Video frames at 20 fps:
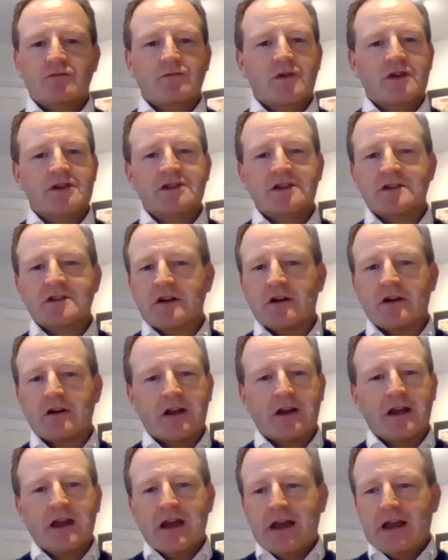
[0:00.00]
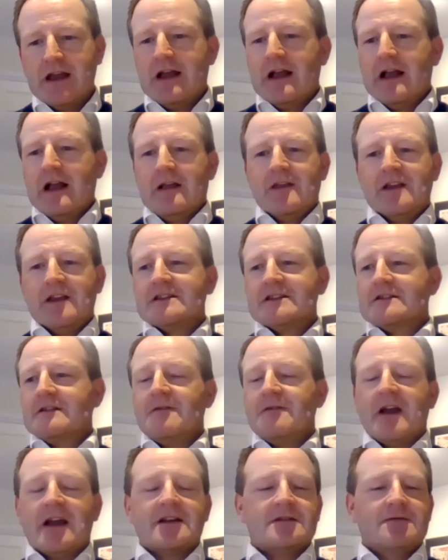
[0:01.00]
which is, look, this is a
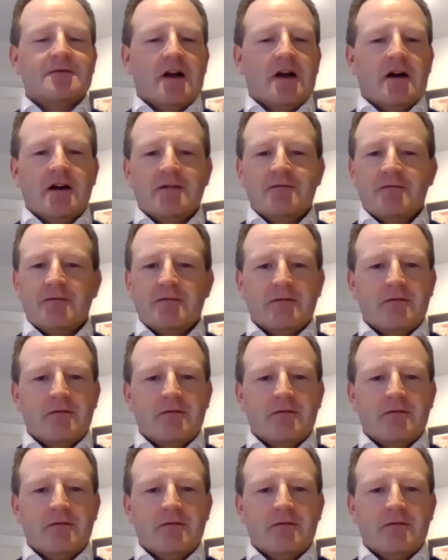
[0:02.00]
fact of life.